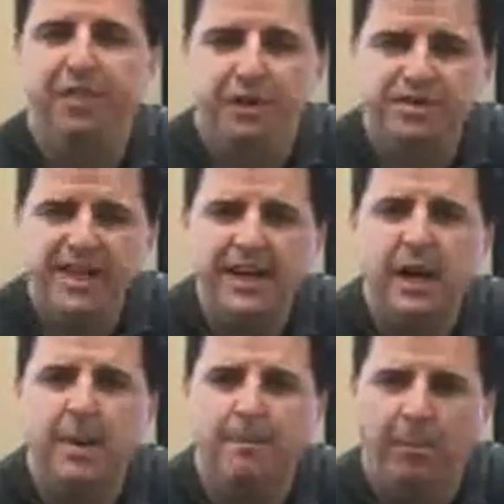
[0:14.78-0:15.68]

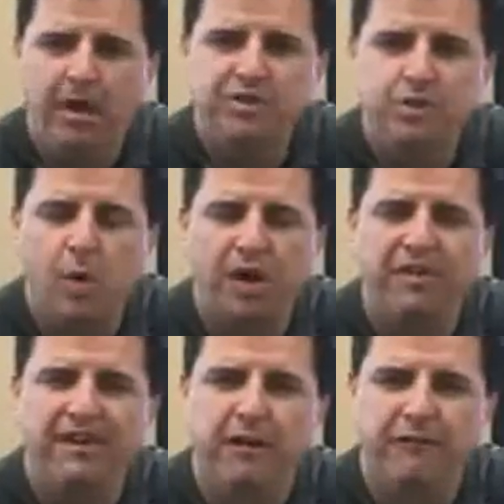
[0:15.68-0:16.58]
Thursday, March the
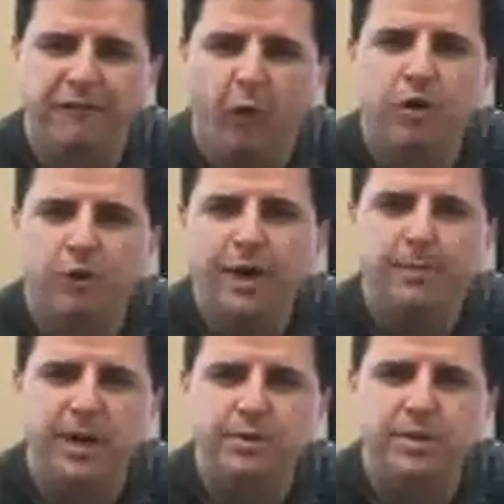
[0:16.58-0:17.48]
12th, I've got four
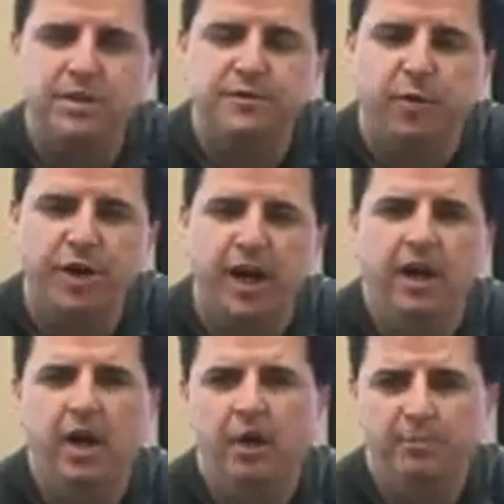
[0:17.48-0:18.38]
great press releases for you,
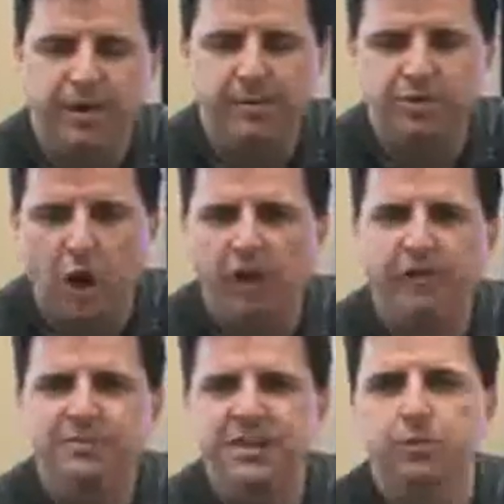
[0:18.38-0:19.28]
pretty much all of
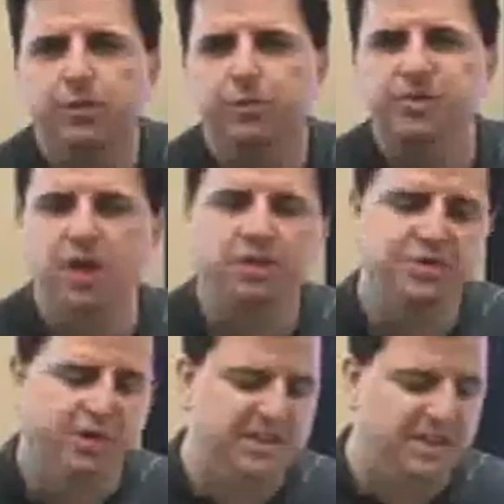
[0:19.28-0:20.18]
them dealing with
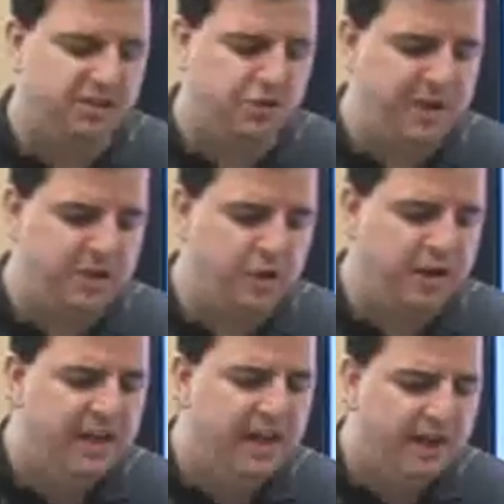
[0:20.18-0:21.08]
results. So let's get straight to it.